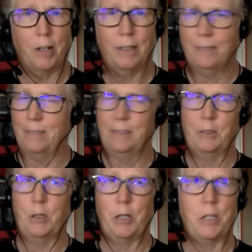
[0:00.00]
It's
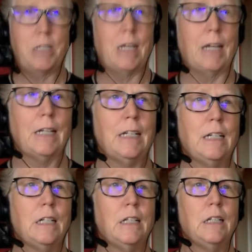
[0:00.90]
hard to say.
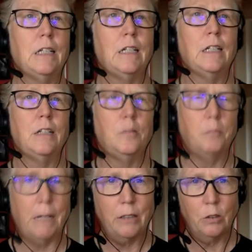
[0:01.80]

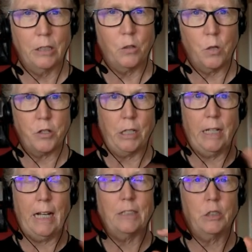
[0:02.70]
My only question,
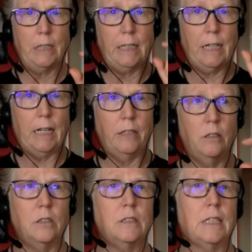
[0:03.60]
and actually I
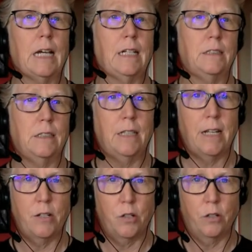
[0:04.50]
looked at
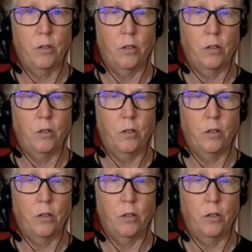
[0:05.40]
Tkinter,